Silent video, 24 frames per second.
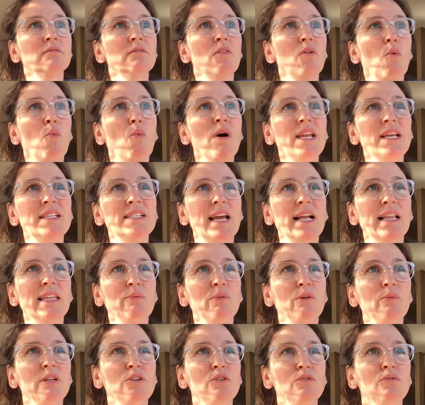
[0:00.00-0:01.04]
what exactly will
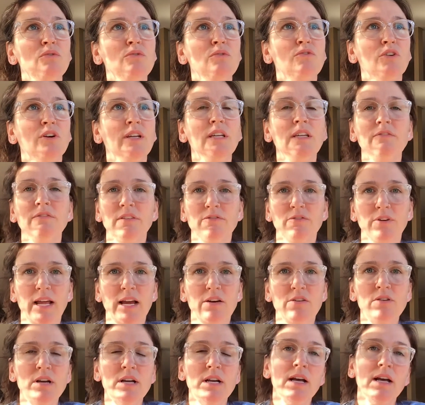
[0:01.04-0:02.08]
we do for IndieFit for now?